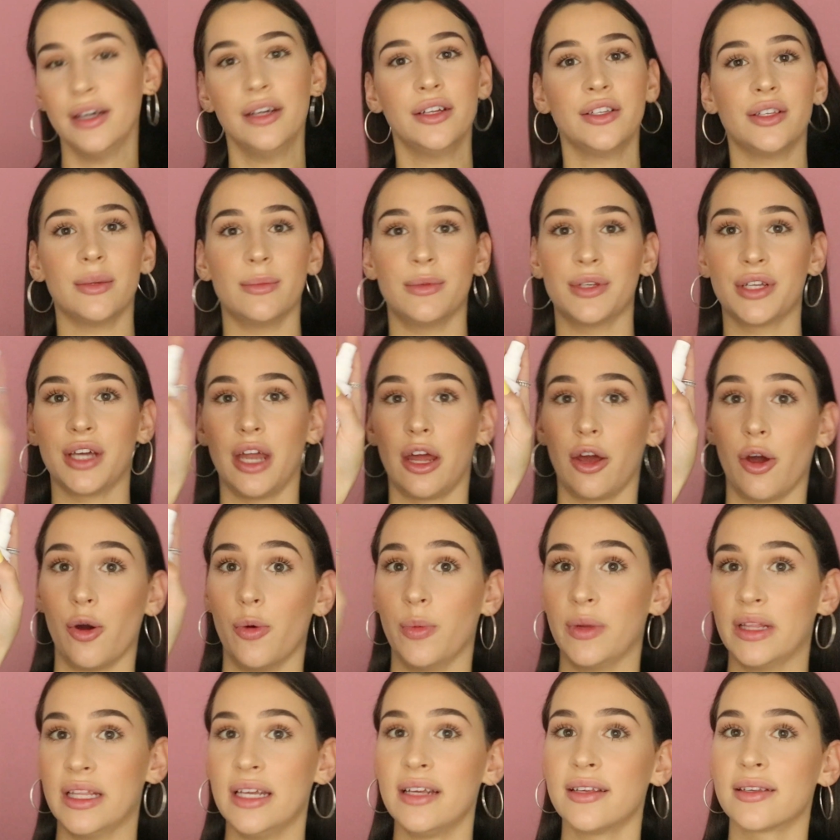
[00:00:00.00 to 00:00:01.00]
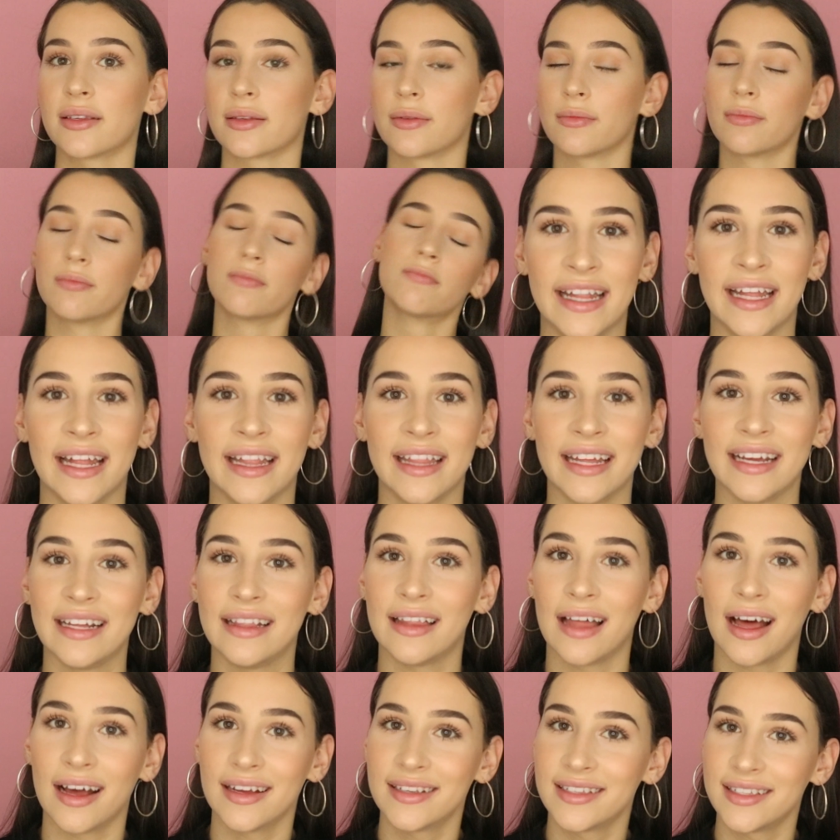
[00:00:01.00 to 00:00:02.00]
So I'm just going on with this. And then the
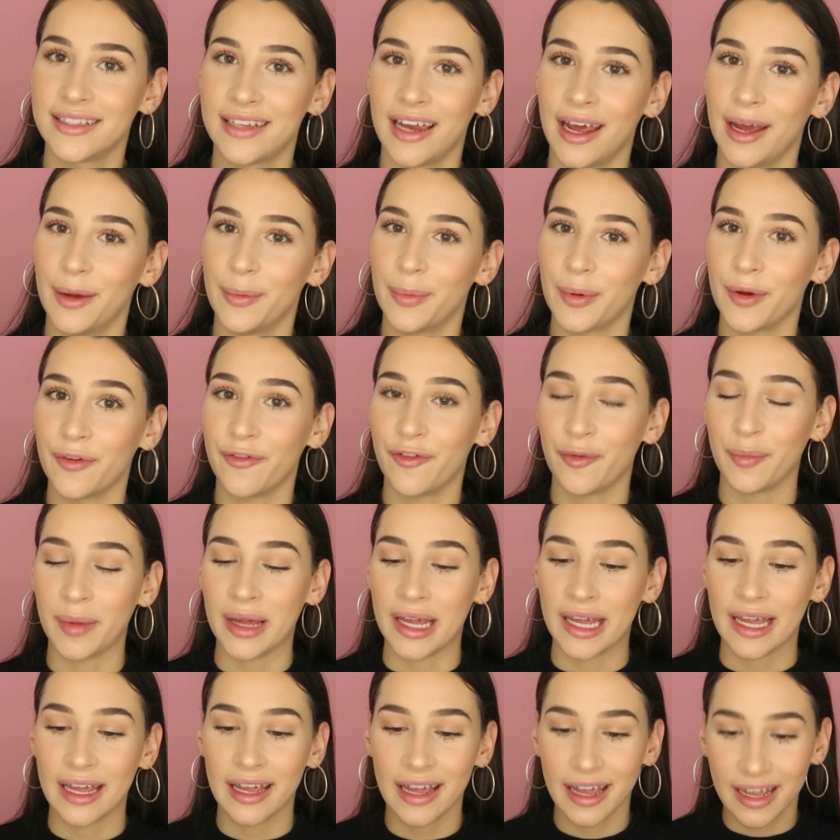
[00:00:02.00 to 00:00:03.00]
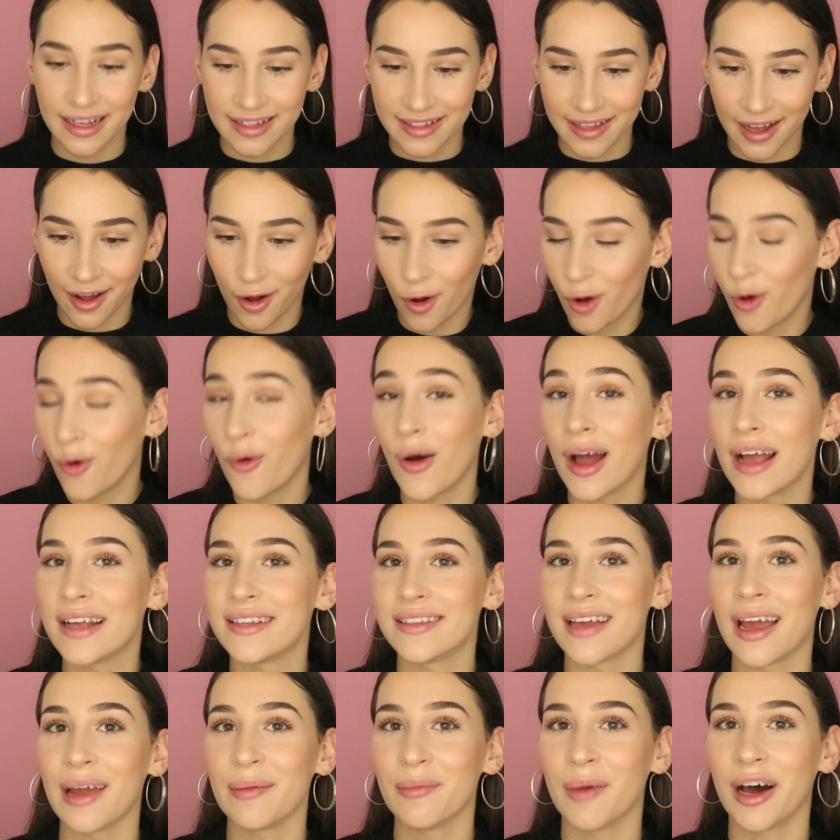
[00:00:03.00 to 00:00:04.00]
last step for me is
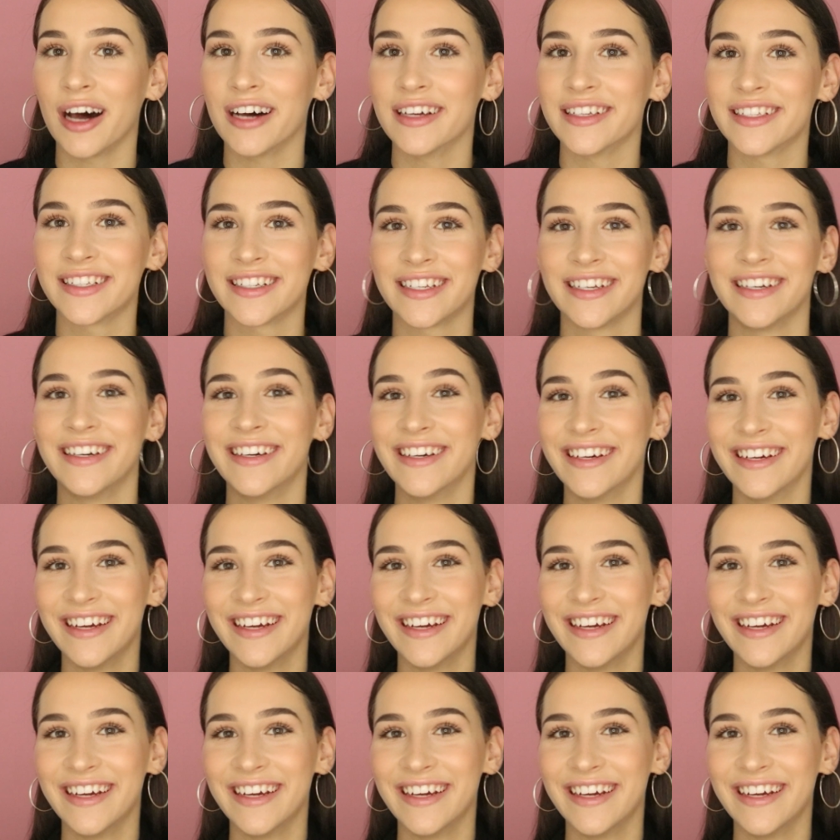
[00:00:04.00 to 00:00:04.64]
always a must.